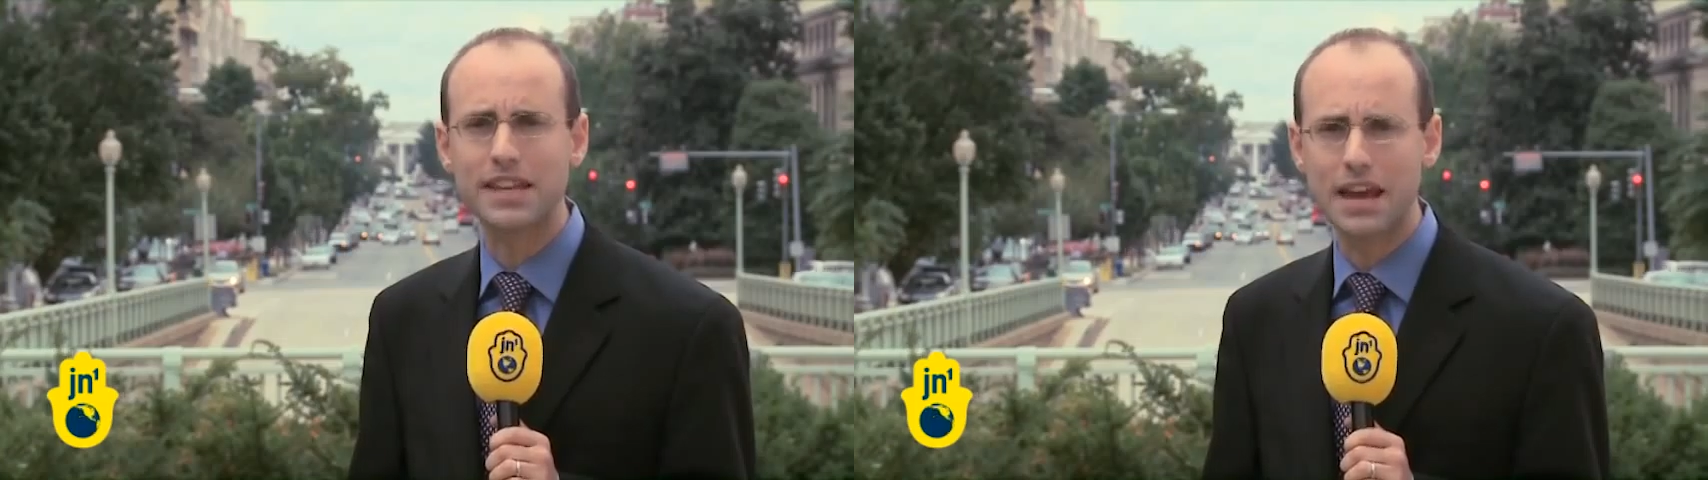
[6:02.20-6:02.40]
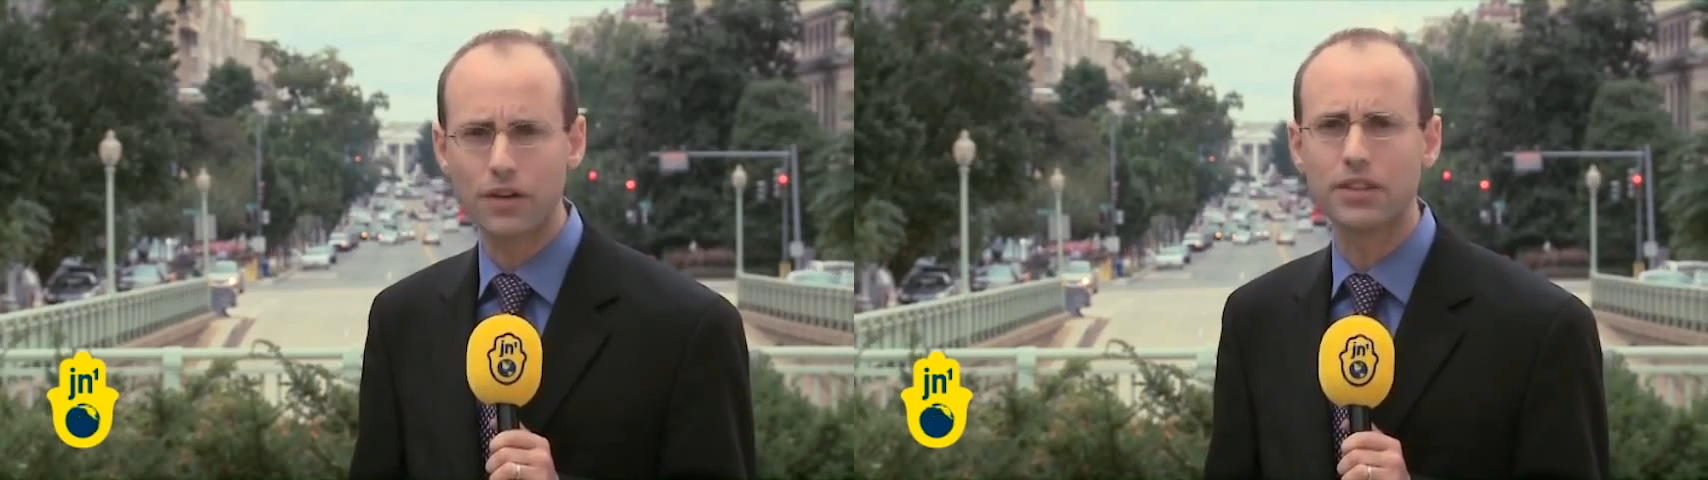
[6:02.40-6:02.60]

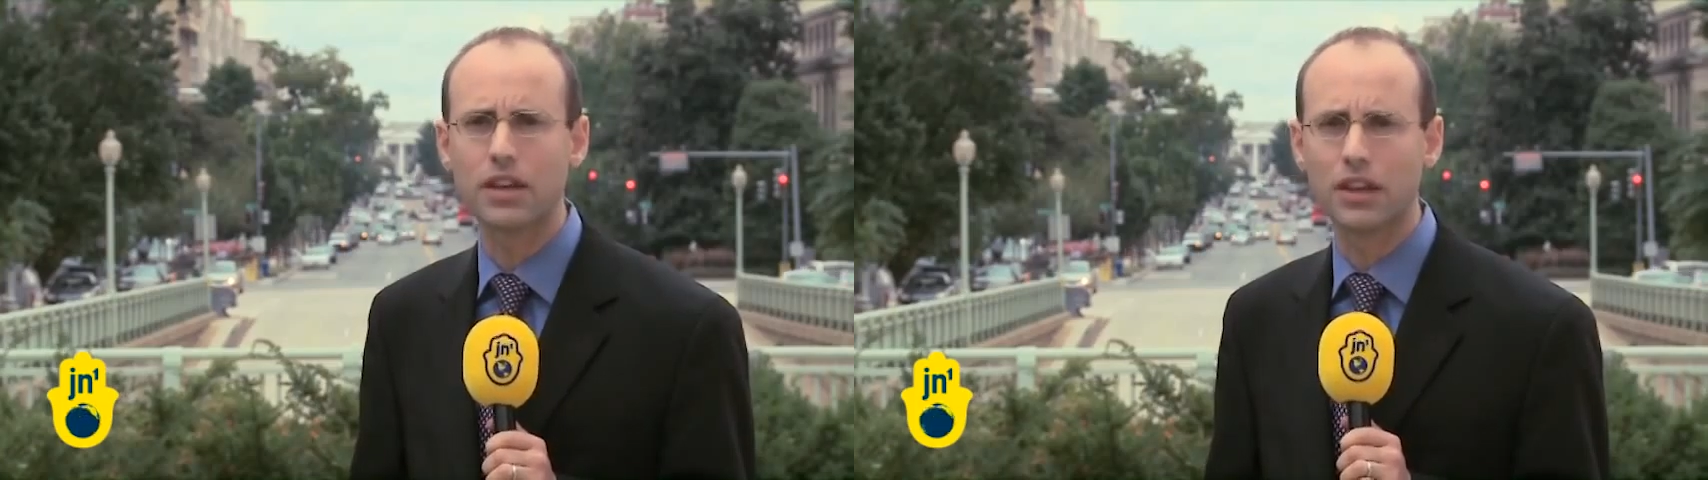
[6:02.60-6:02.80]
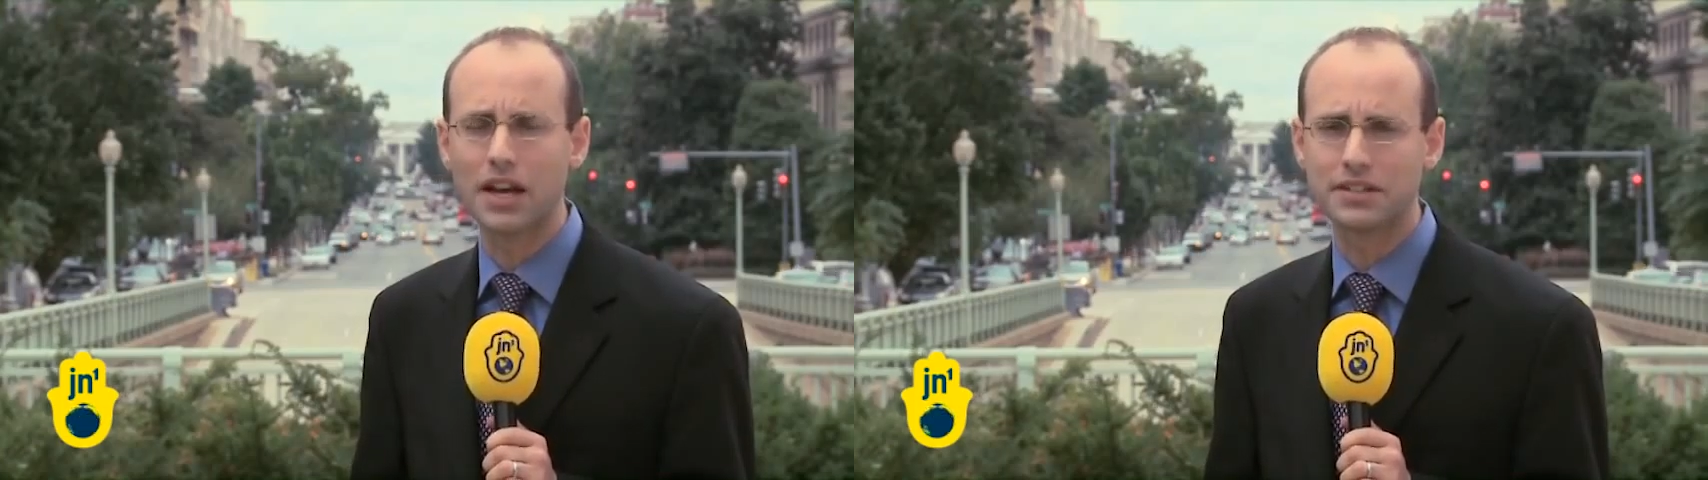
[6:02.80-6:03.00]
here in the
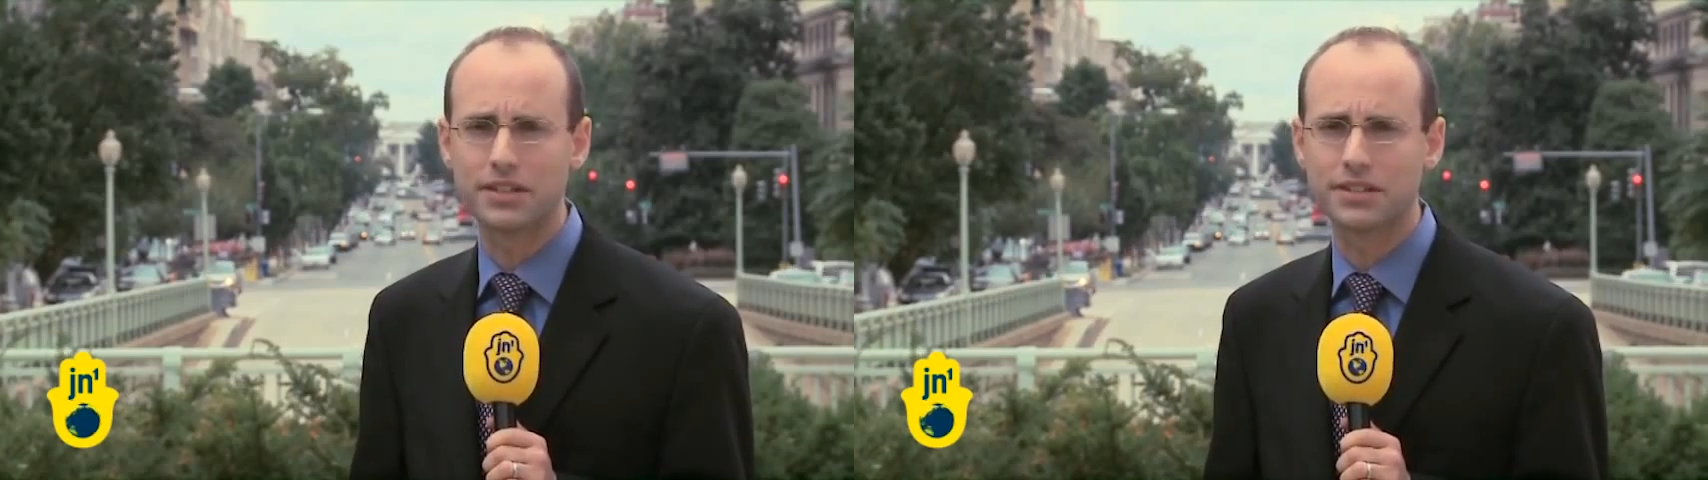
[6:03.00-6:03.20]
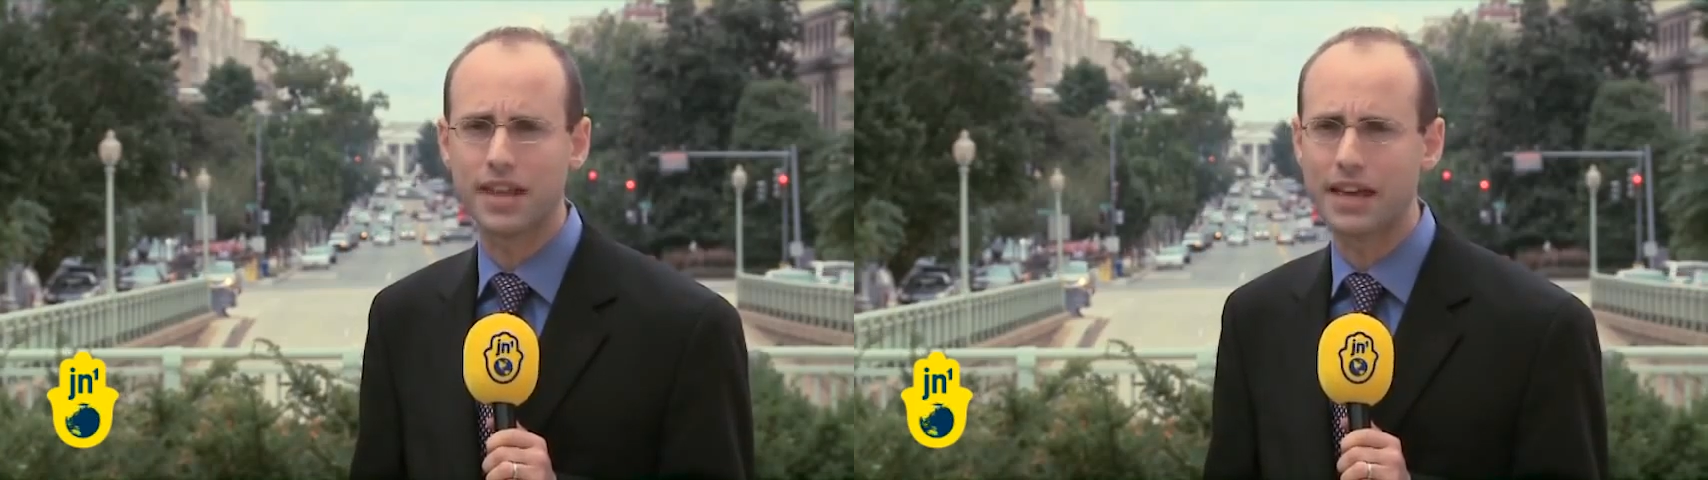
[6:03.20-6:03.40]

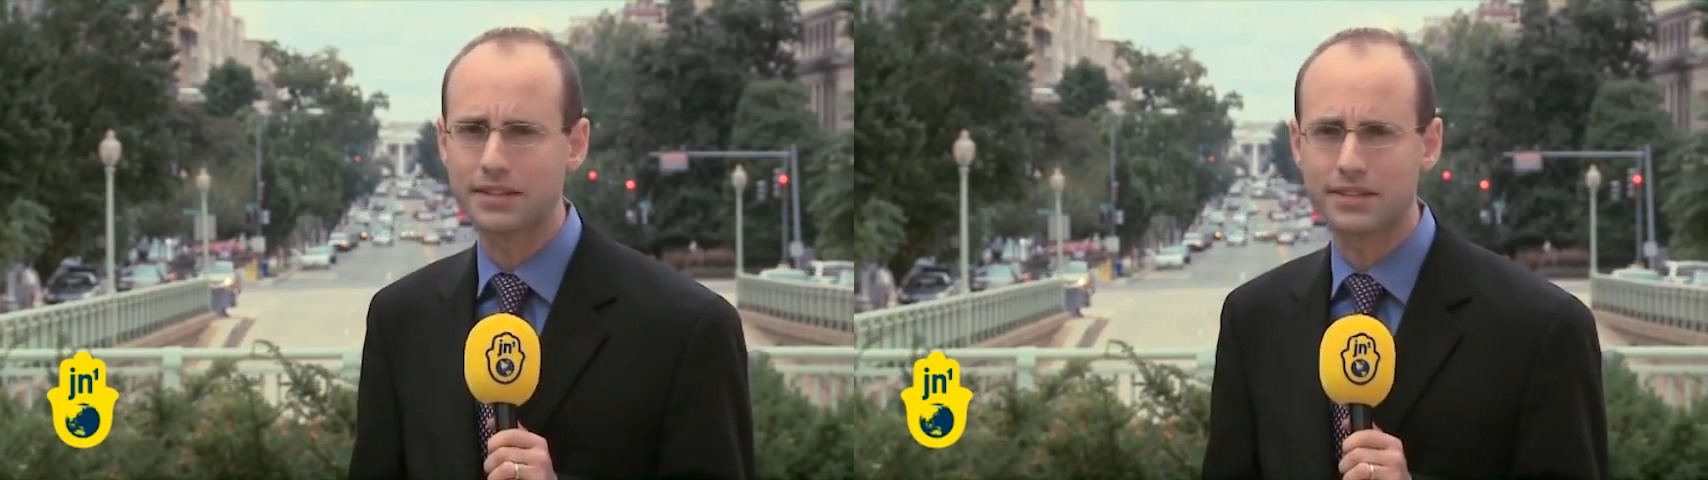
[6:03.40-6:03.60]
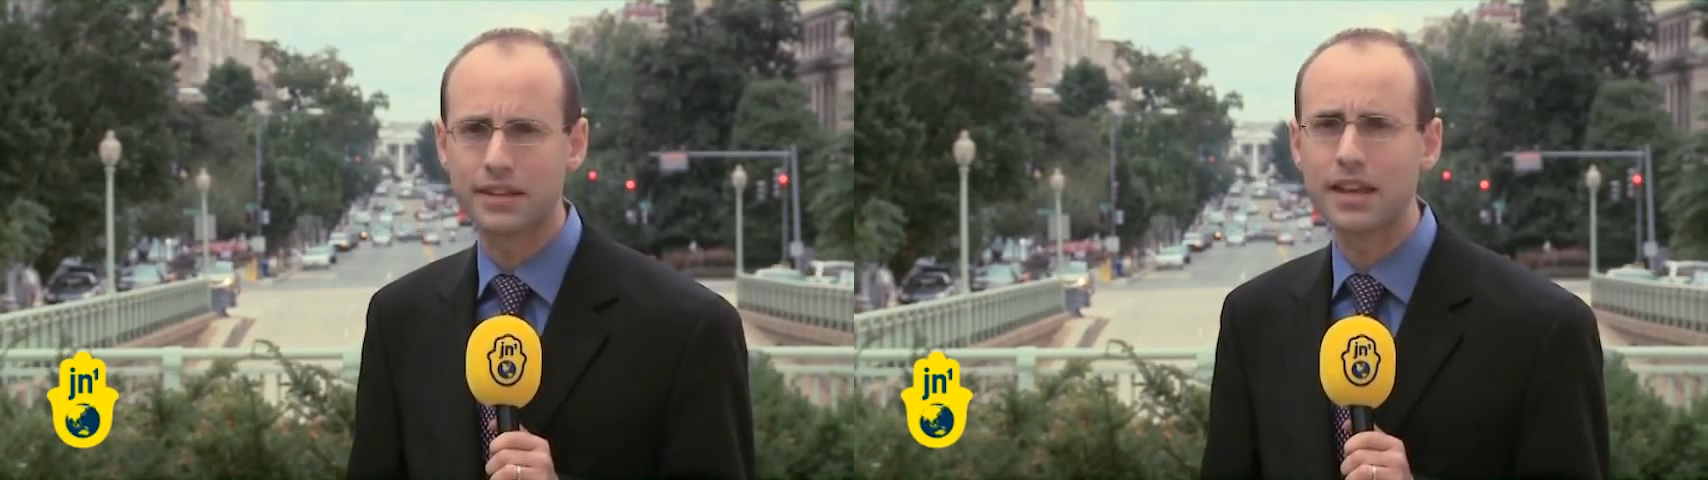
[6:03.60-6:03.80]
United
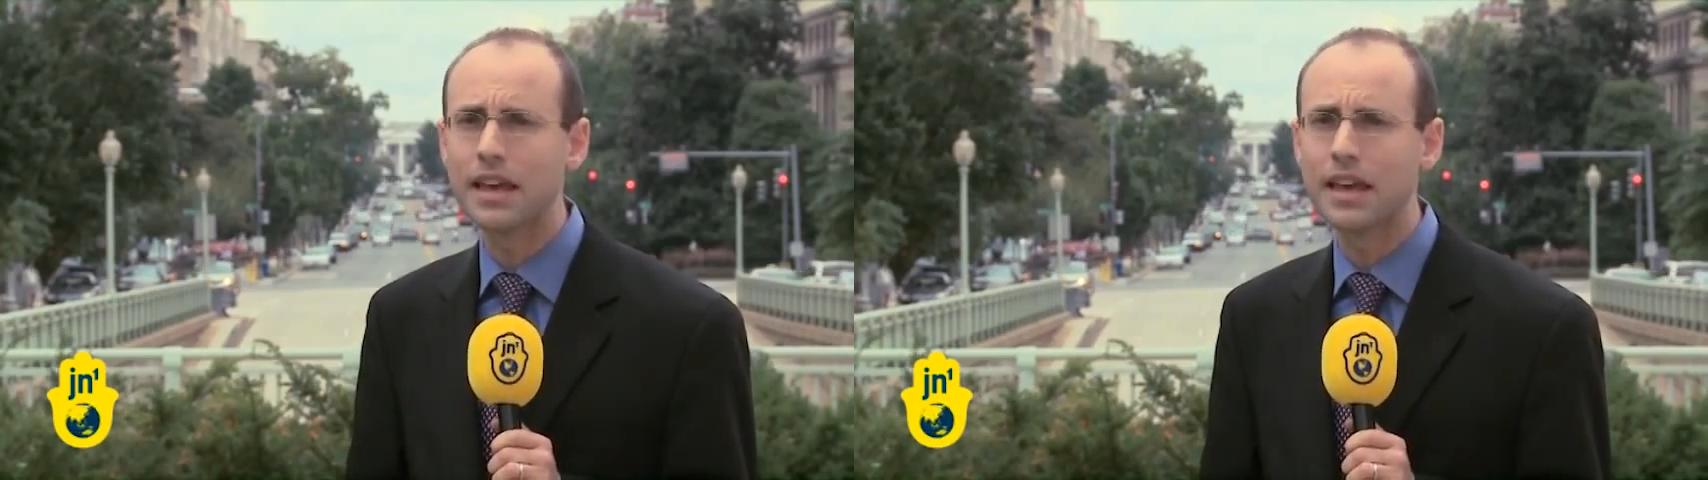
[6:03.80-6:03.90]
States